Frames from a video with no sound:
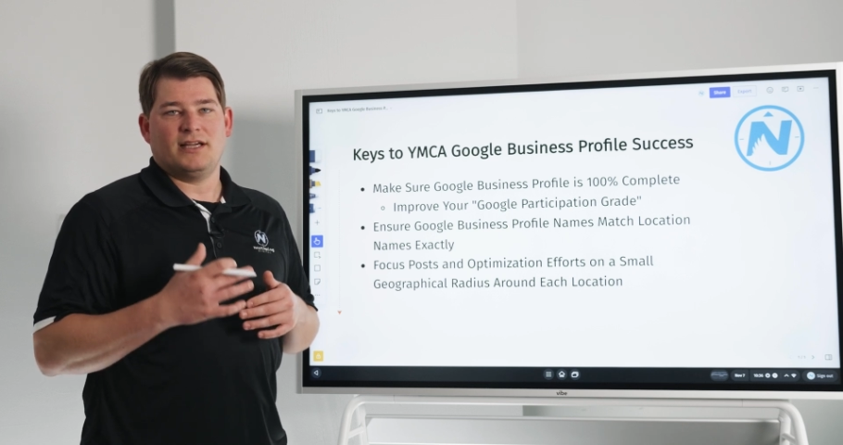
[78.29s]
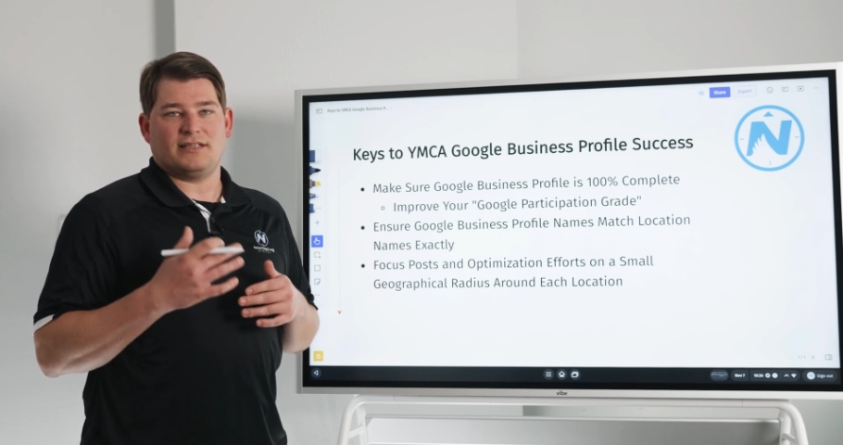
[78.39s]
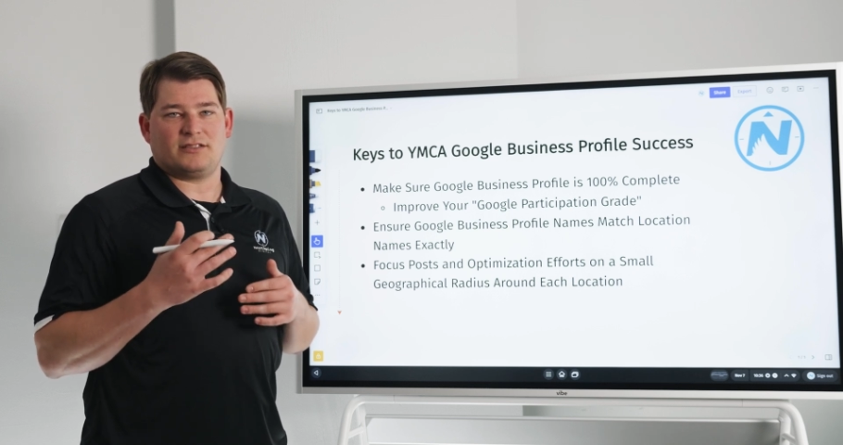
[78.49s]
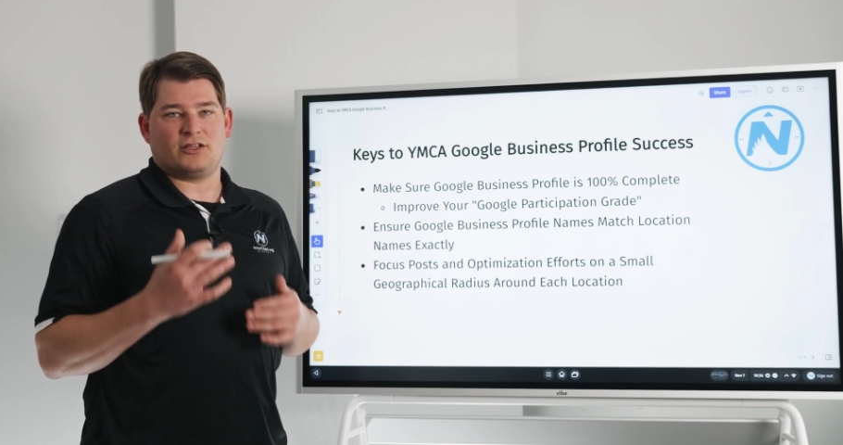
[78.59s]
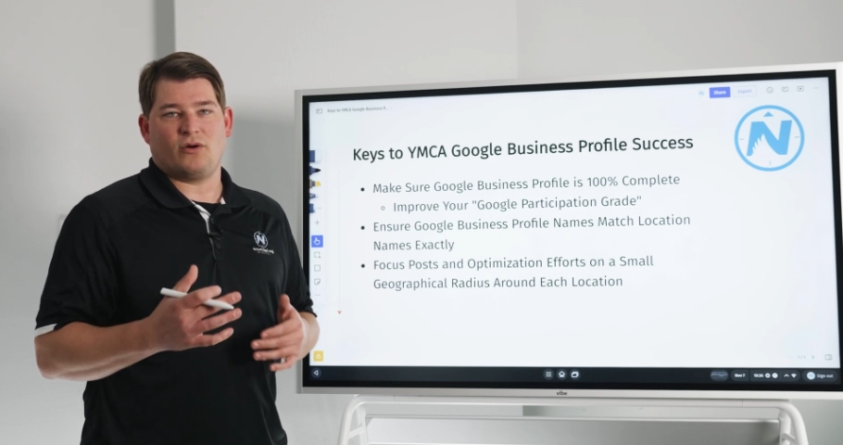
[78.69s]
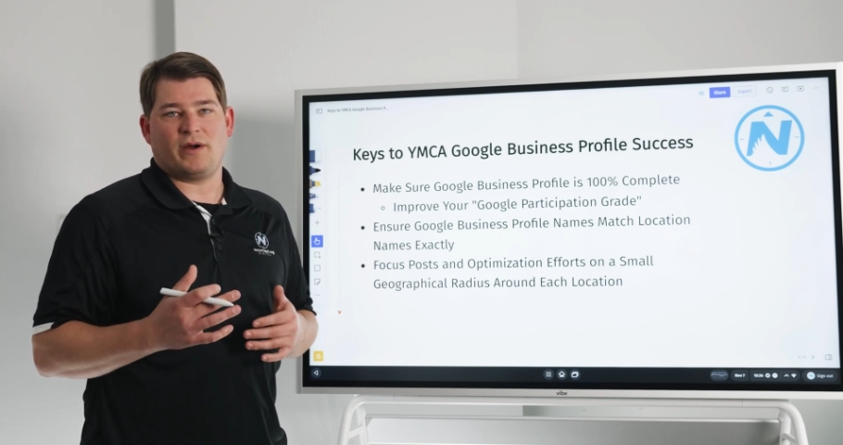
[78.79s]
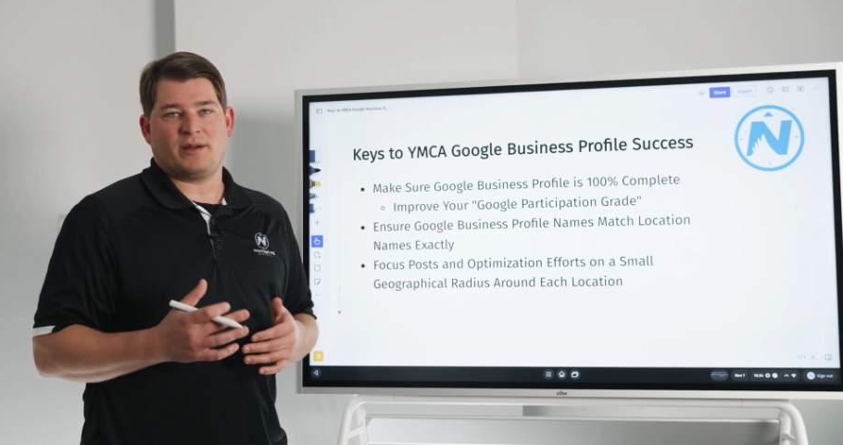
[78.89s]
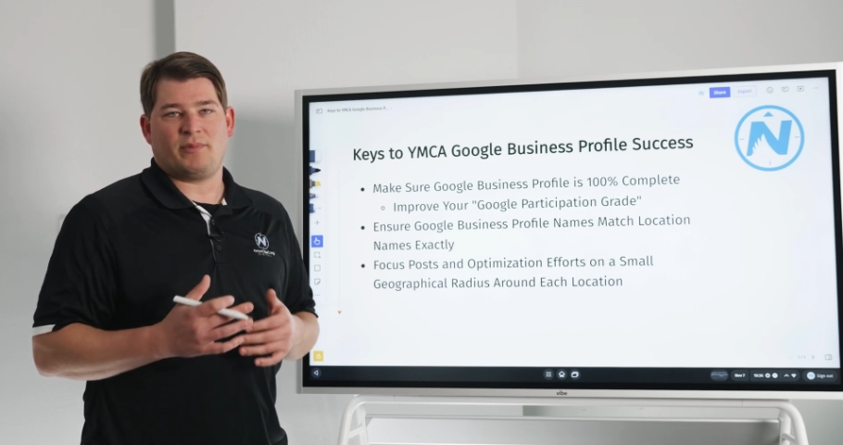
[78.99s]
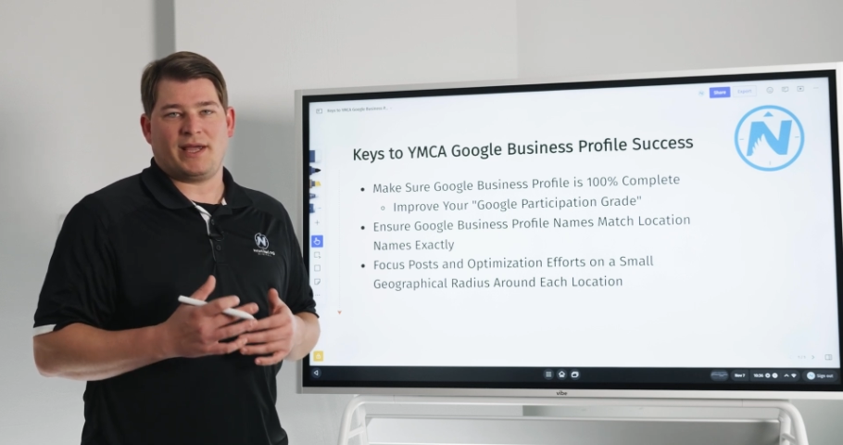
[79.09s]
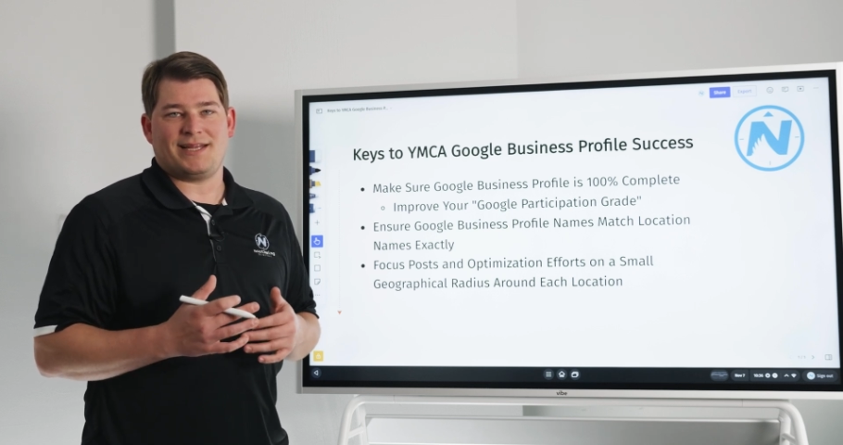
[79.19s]
is going
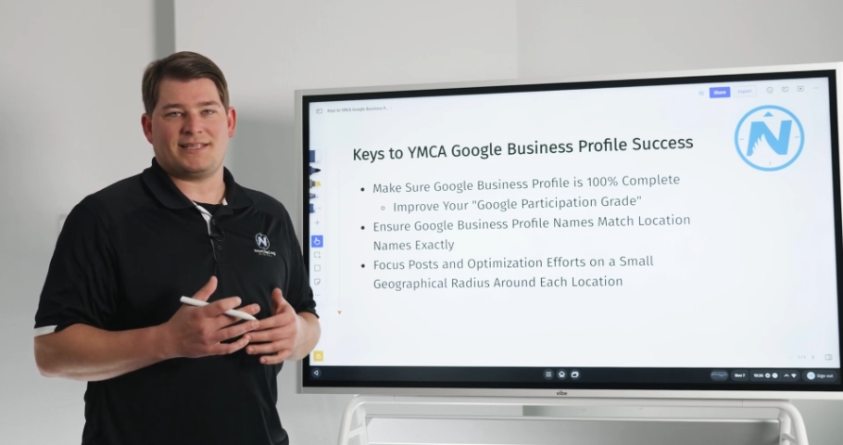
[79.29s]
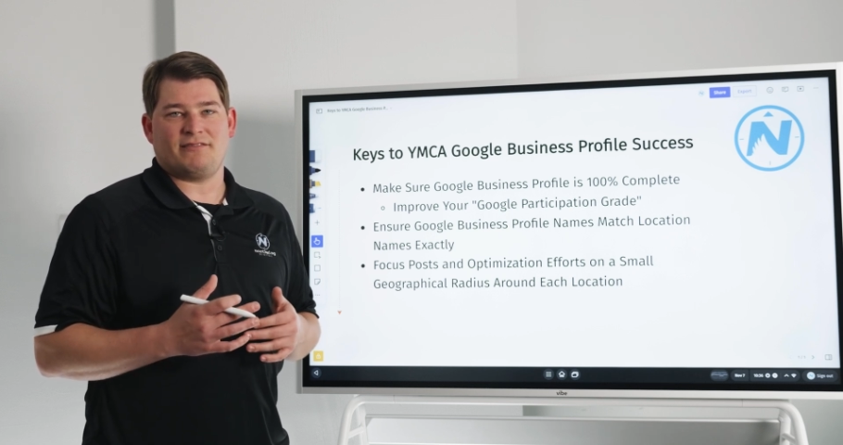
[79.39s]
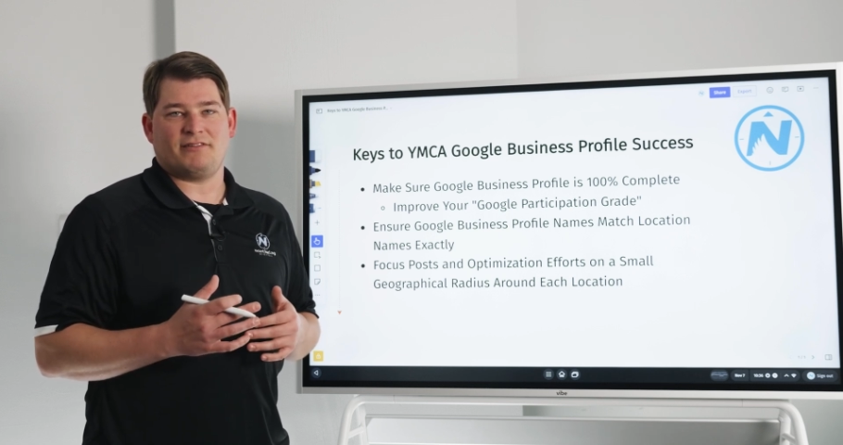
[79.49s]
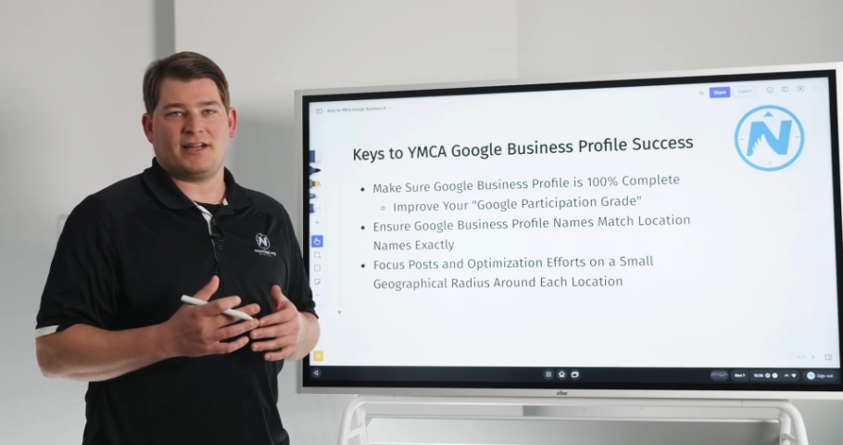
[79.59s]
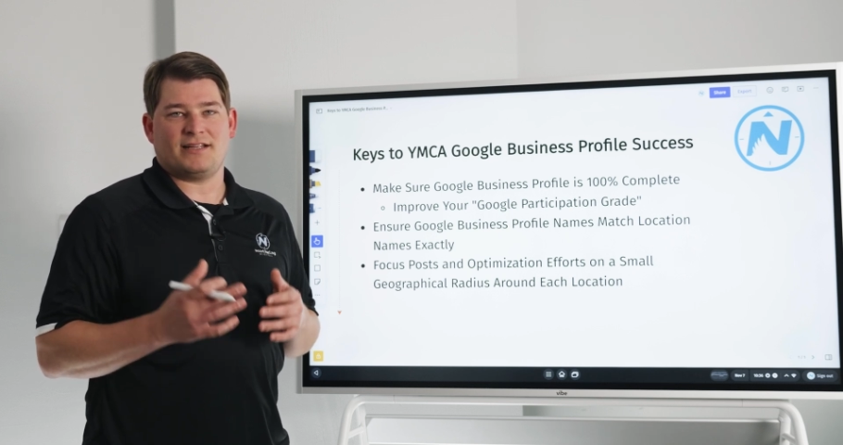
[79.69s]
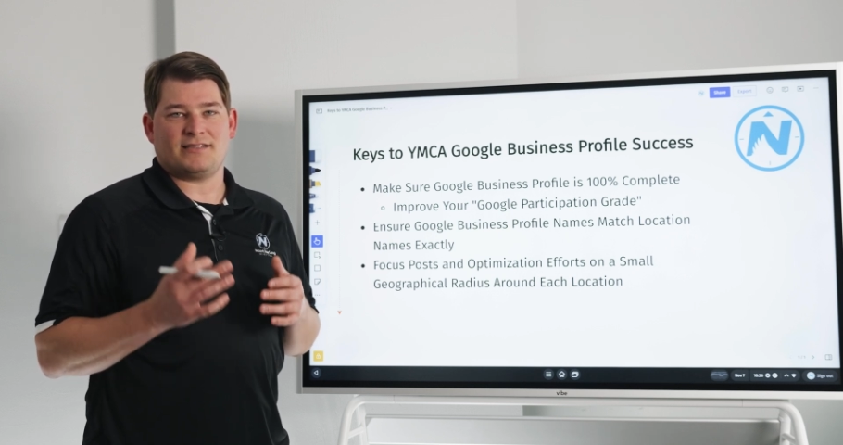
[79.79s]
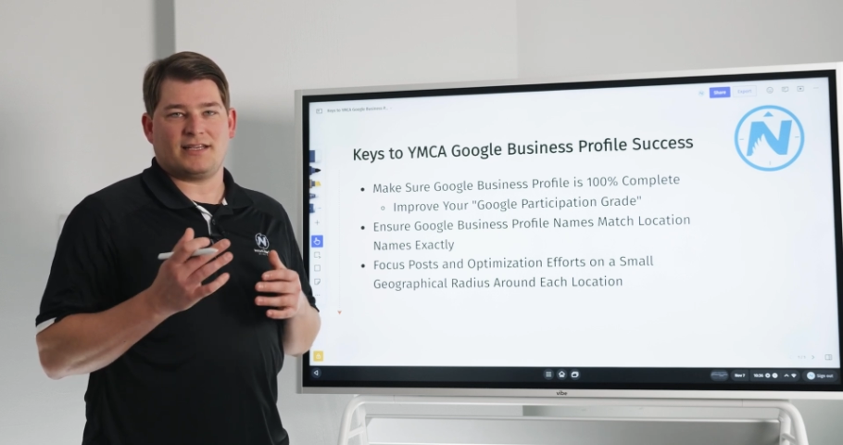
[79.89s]
to pay dividends